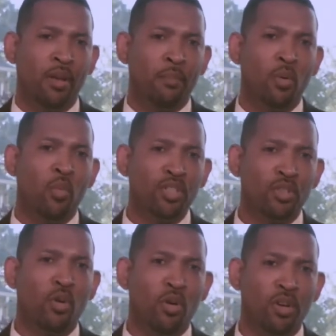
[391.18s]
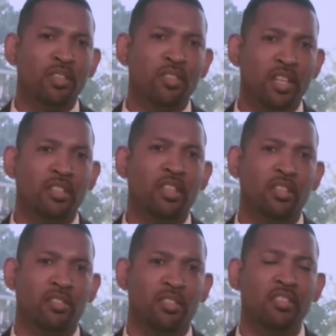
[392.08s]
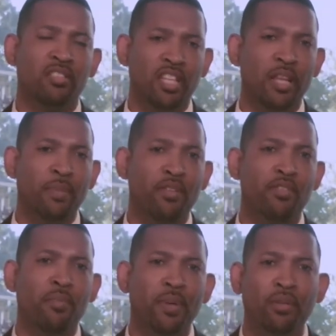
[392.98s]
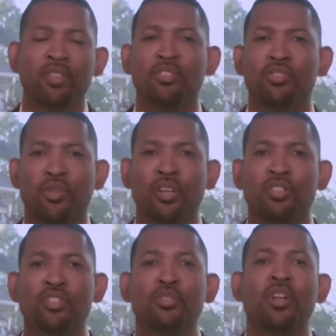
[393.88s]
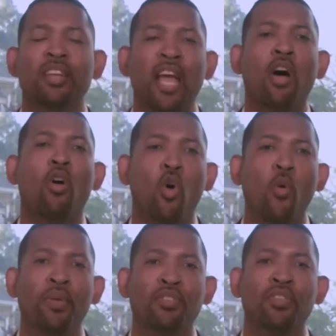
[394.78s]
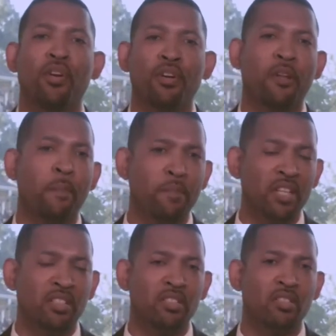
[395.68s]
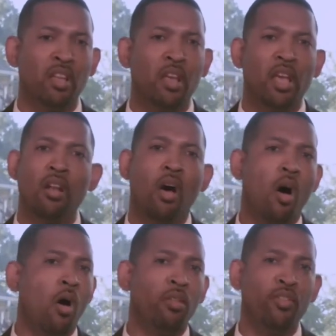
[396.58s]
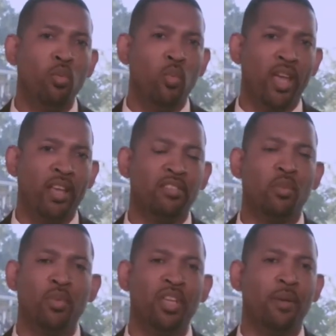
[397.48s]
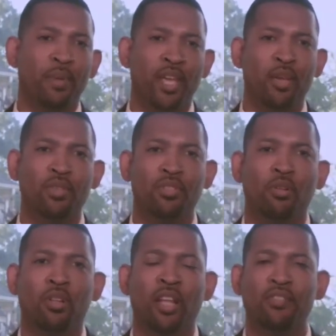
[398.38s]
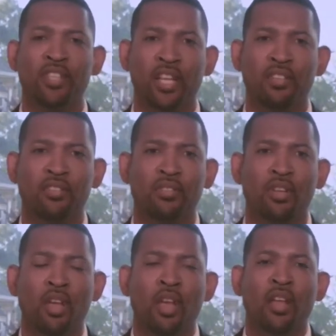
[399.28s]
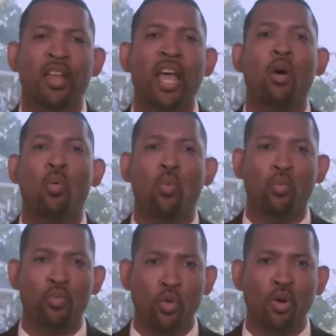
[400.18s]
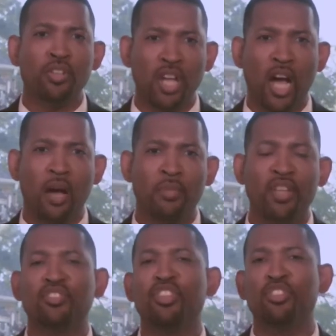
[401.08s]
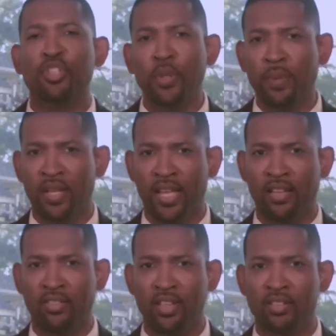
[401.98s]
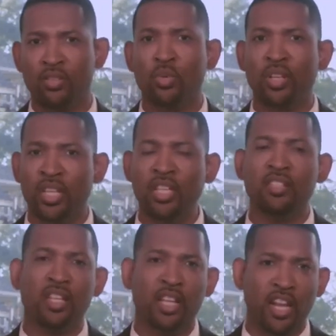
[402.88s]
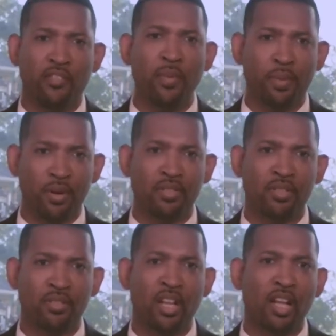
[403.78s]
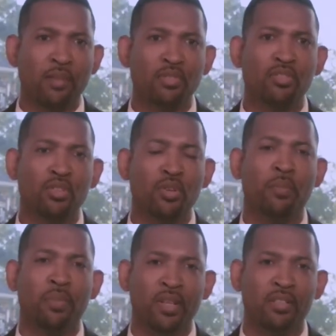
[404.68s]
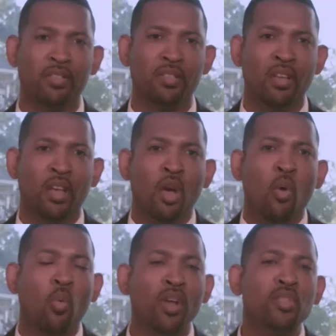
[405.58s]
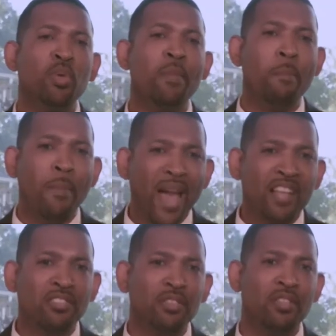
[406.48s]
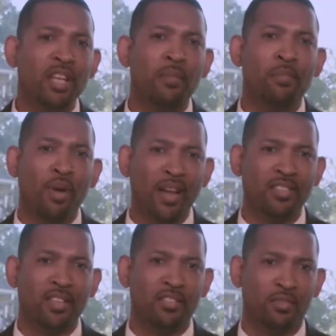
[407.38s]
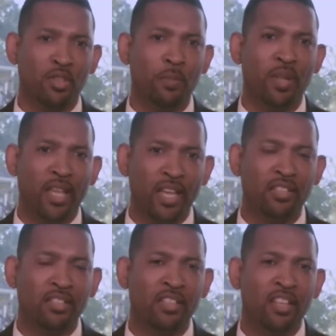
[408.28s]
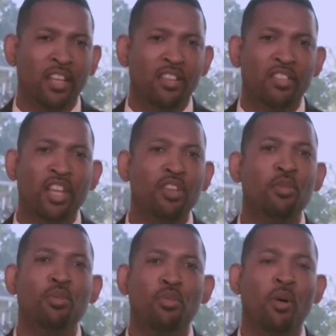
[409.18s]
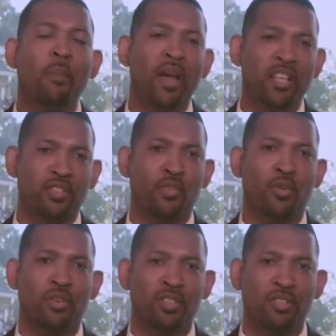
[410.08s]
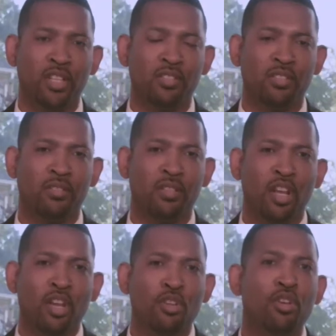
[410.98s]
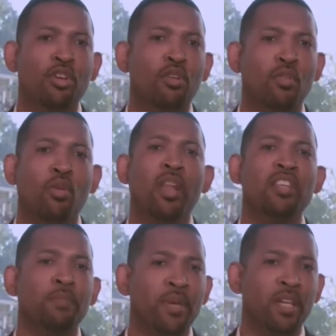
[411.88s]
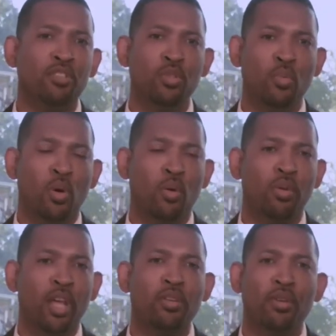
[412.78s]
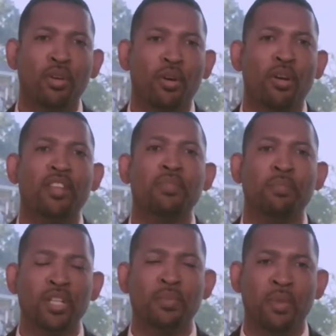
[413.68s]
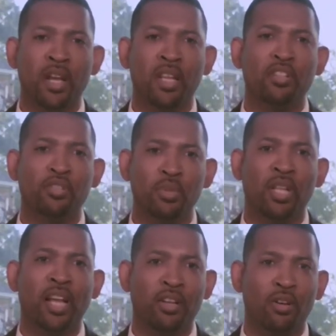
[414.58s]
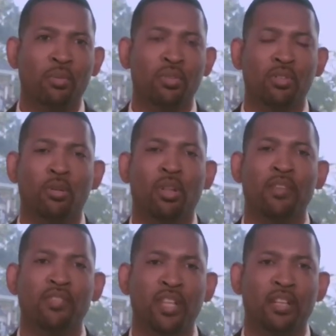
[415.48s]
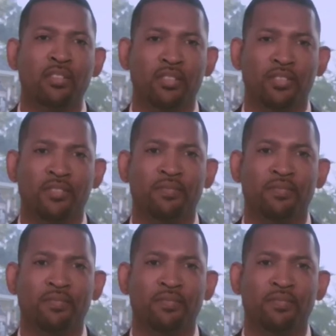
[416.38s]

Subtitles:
But once your organization gets this deep and you've built this structure, you are now open to earn commissions in all of the ways that we get paid with Total Life Changes. Now, your job is to duplicate this with each and every person that comes into your business. Once we master that process of duplication, then you will grow a massive organization. You can grow it as big as you want, and you can earn as much money as you would like to earn with Total Life Changes.